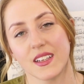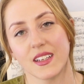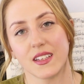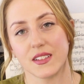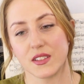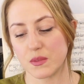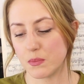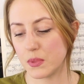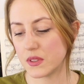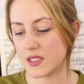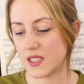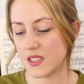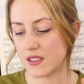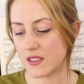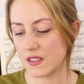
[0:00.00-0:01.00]
is
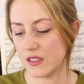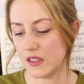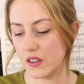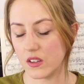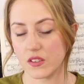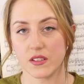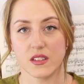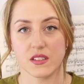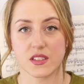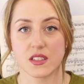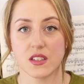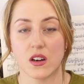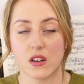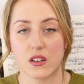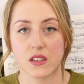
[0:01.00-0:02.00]
putting on a
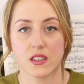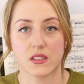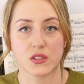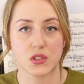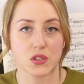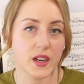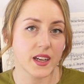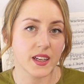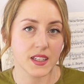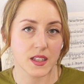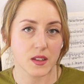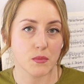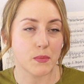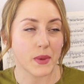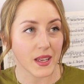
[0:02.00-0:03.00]
song and try
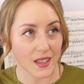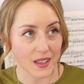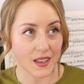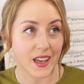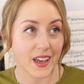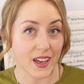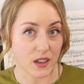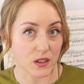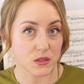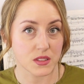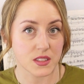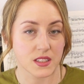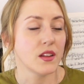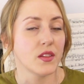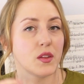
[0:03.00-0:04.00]
and picking
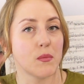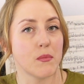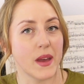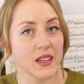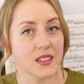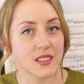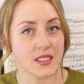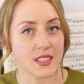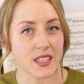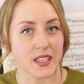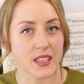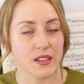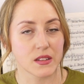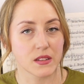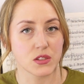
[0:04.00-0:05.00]
out the
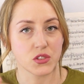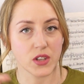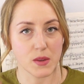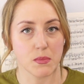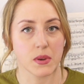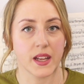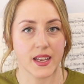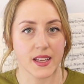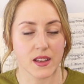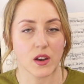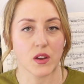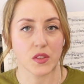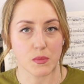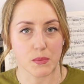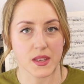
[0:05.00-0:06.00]
melody and try playing it
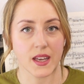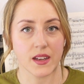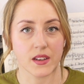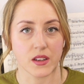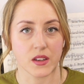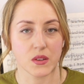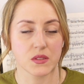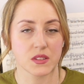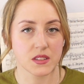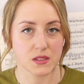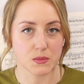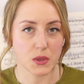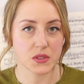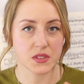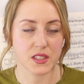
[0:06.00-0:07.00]
on the piano,
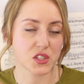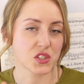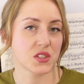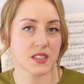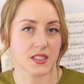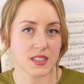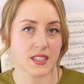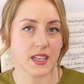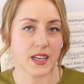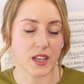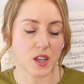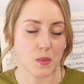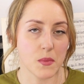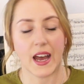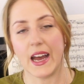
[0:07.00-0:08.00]
small sections at a
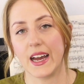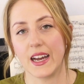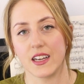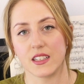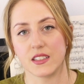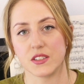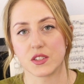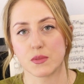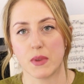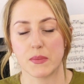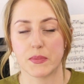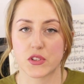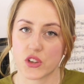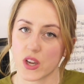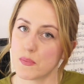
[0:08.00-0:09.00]
time, and
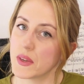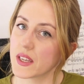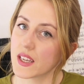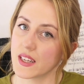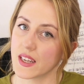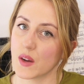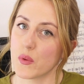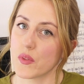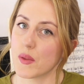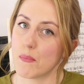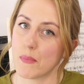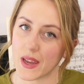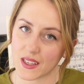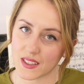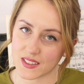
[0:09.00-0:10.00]
maybe try picking out what the
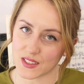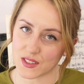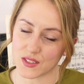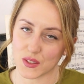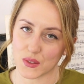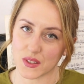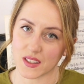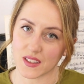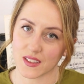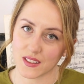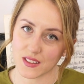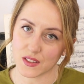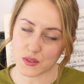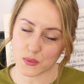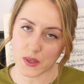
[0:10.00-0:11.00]
bass is doing
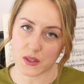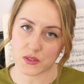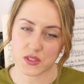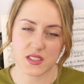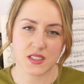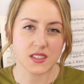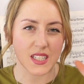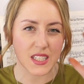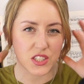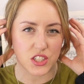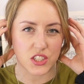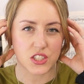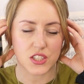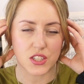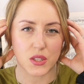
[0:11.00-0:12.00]
as well. So this is
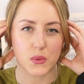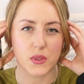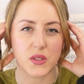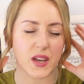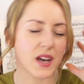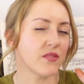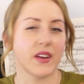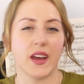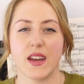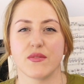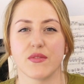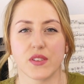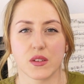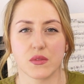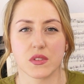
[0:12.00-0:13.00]
easy to do when you have
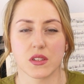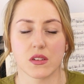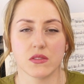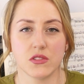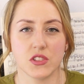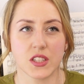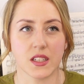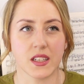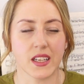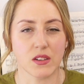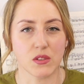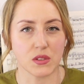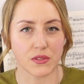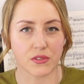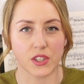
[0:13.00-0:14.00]
headphones on, you can
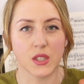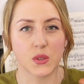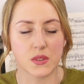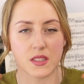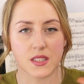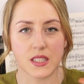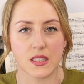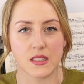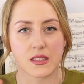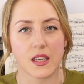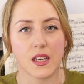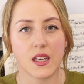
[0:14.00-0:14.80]
hear all the frequencies